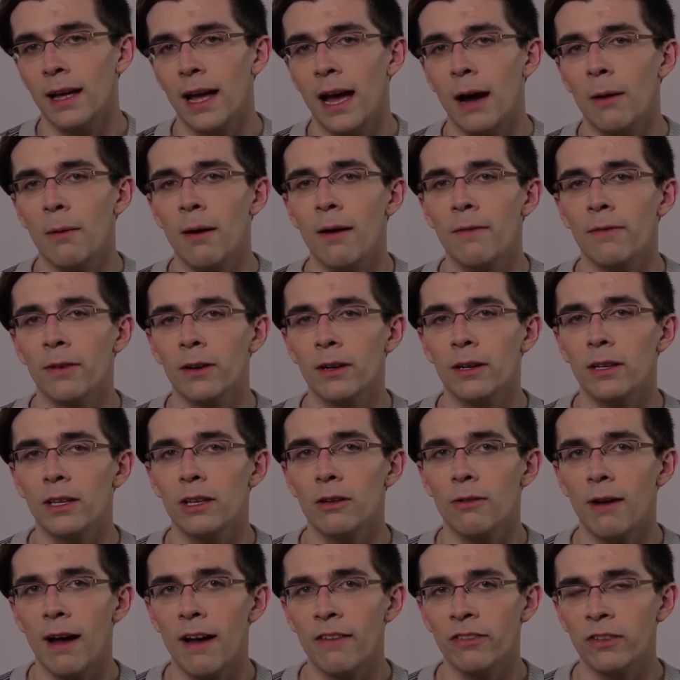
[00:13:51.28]
However,
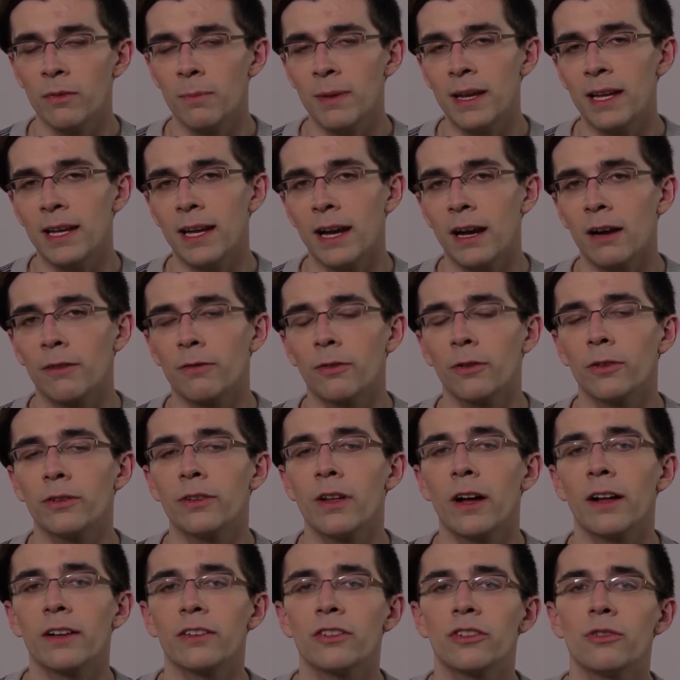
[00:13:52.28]
you have to be careful
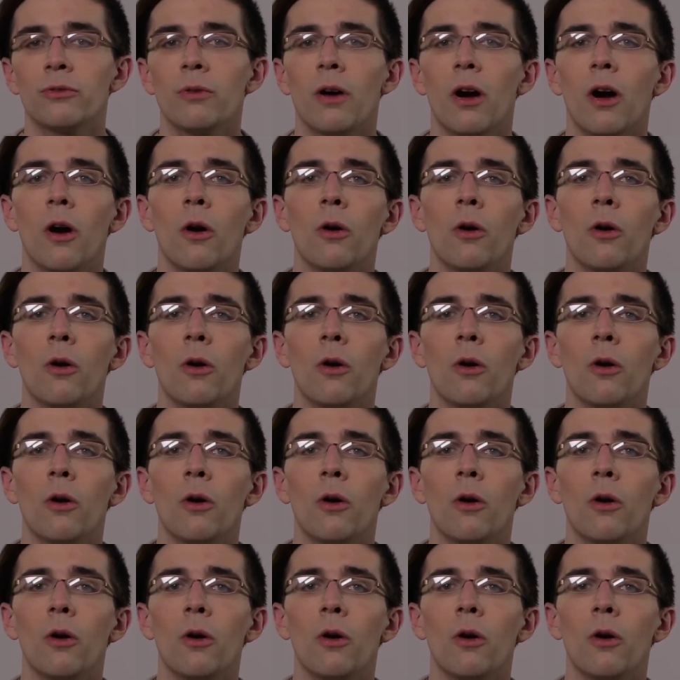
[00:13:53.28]
not to